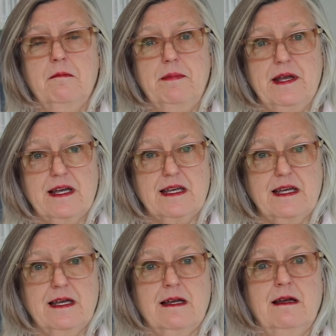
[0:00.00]

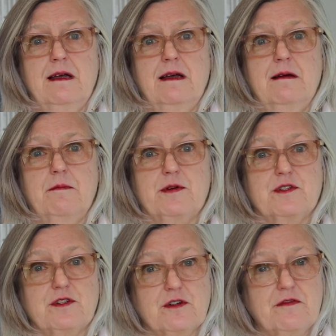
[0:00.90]
picking,
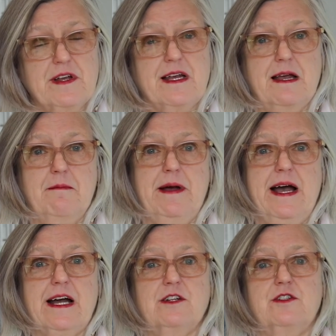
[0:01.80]
preserving and
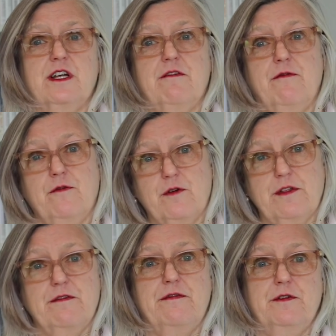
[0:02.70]
packaging for
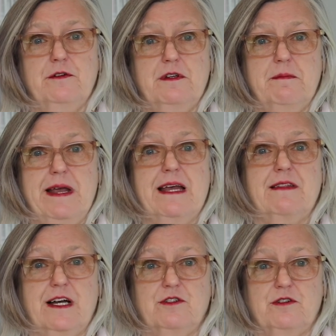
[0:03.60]
the food to make
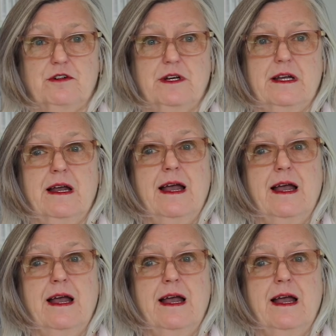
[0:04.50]
that journey.